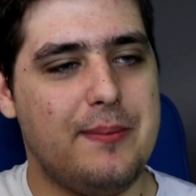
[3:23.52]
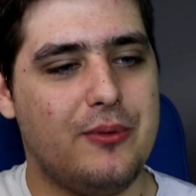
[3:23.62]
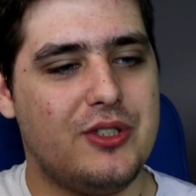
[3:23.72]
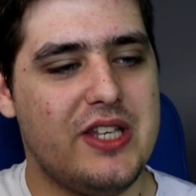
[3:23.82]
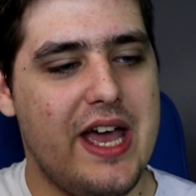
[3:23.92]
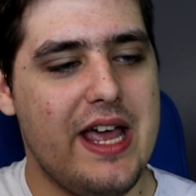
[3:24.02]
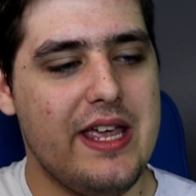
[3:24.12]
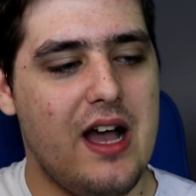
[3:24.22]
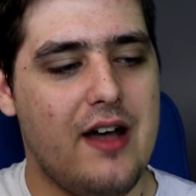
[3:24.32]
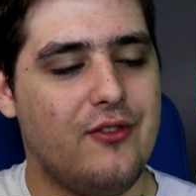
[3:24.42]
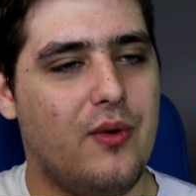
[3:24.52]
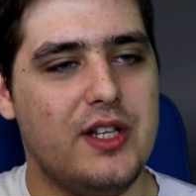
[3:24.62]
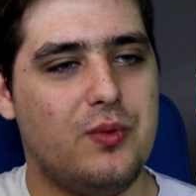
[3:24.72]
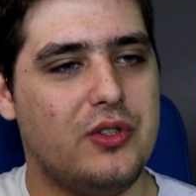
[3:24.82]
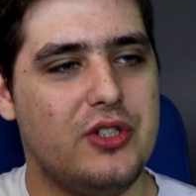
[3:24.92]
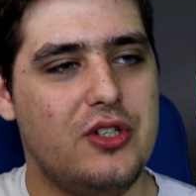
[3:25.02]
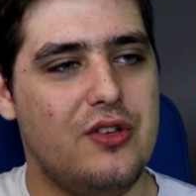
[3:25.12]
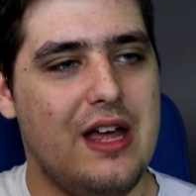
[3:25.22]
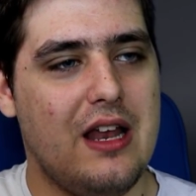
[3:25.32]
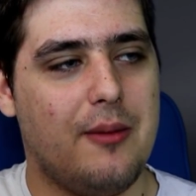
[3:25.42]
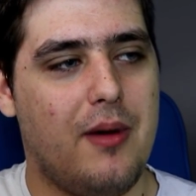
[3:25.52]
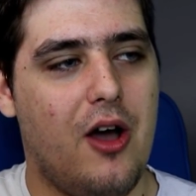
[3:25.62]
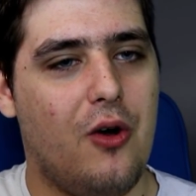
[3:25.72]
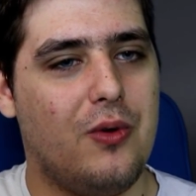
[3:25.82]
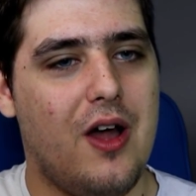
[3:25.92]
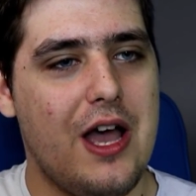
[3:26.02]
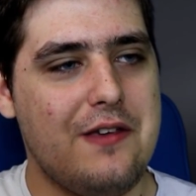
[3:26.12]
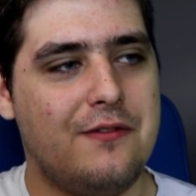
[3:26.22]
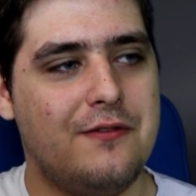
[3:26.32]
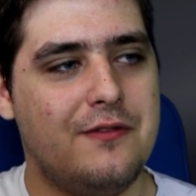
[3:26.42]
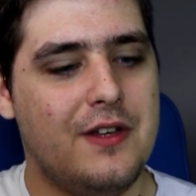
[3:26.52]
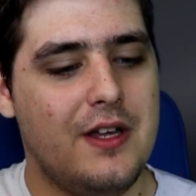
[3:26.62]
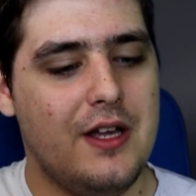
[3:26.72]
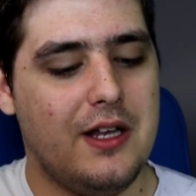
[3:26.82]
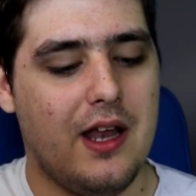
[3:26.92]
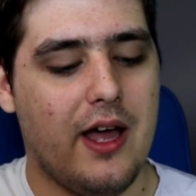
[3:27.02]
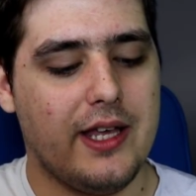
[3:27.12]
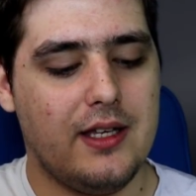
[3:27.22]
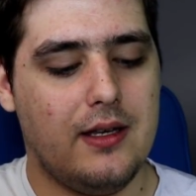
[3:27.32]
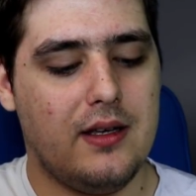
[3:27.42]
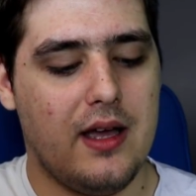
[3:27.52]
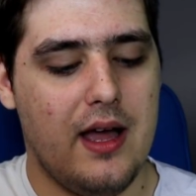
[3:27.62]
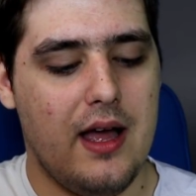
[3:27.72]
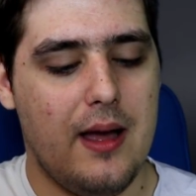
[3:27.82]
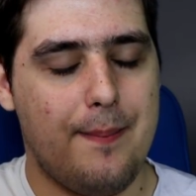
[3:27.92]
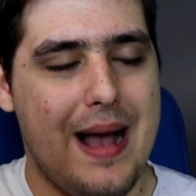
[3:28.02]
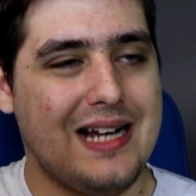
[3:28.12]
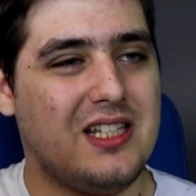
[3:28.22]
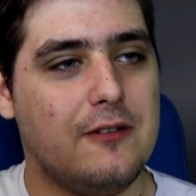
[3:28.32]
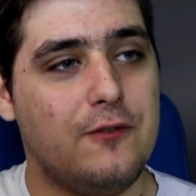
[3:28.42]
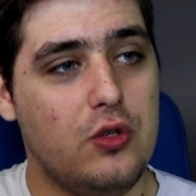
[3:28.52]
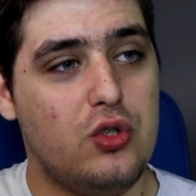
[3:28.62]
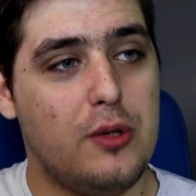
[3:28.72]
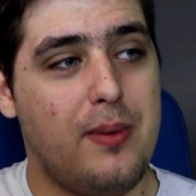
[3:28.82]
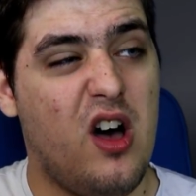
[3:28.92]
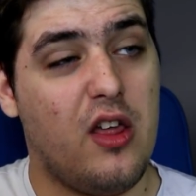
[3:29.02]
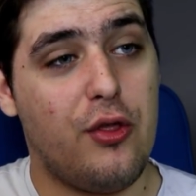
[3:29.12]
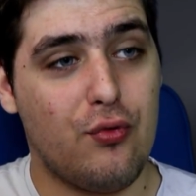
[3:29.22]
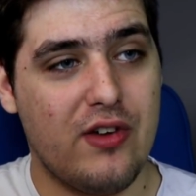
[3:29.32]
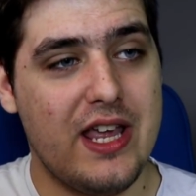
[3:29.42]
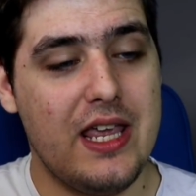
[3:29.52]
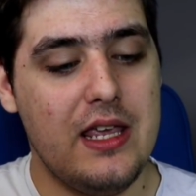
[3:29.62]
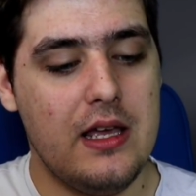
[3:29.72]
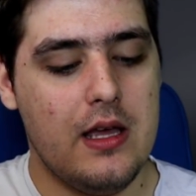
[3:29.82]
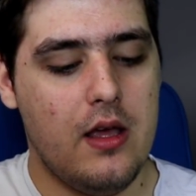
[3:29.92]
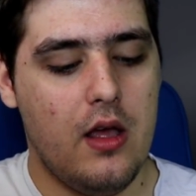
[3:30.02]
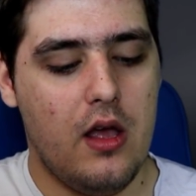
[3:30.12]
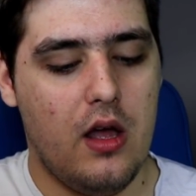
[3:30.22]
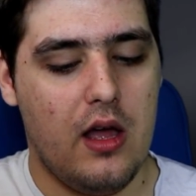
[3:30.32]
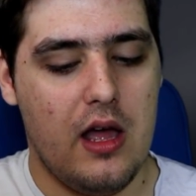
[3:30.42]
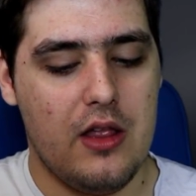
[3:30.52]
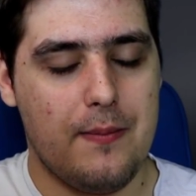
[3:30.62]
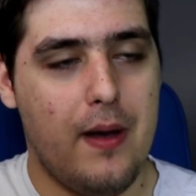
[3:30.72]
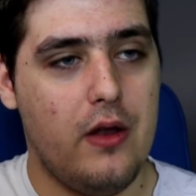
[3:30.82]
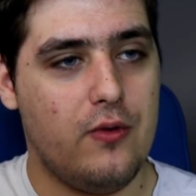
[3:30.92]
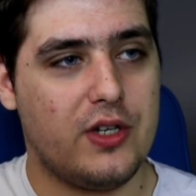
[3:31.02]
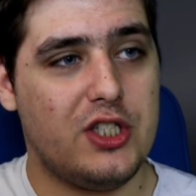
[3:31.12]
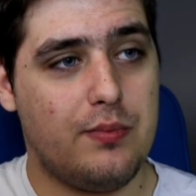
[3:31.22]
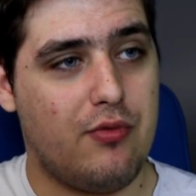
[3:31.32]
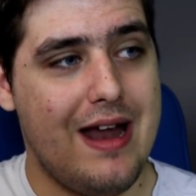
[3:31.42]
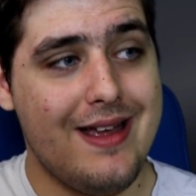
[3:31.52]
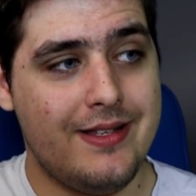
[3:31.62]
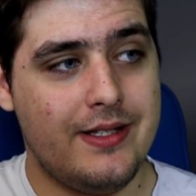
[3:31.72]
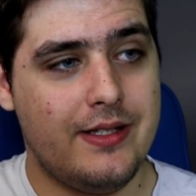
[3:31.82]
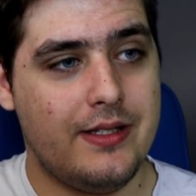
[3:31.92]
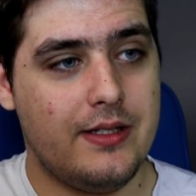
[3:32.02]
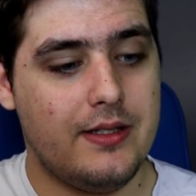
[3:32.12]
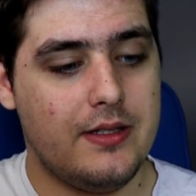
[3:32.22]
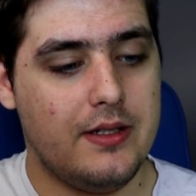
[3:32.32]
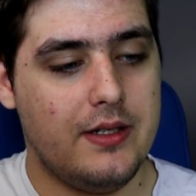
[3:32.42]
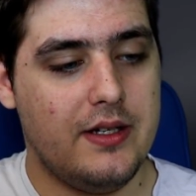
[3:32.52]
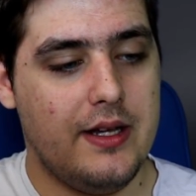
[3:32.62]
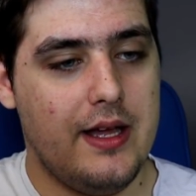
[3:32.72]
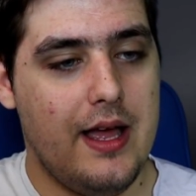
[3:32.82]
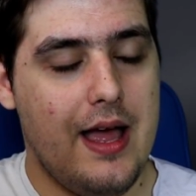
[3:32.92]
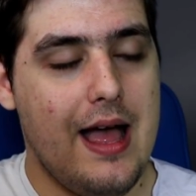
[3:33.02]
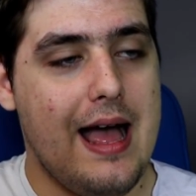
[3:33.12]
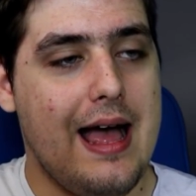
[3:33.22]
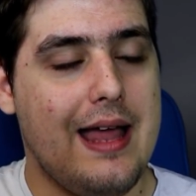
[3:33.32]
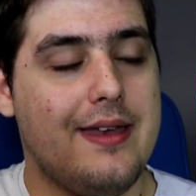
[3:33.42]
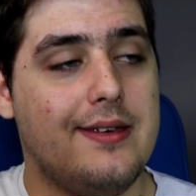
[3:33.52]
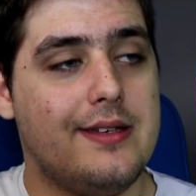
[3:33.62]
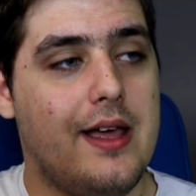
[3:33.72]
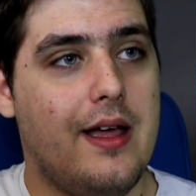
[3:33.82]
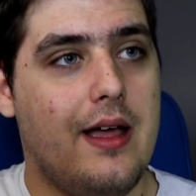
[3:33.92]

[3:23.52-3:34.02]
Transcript: people say, I've always wanted to do that like my whole life. Like uh, Back to the Future Part 3, uh, The Polar Express, and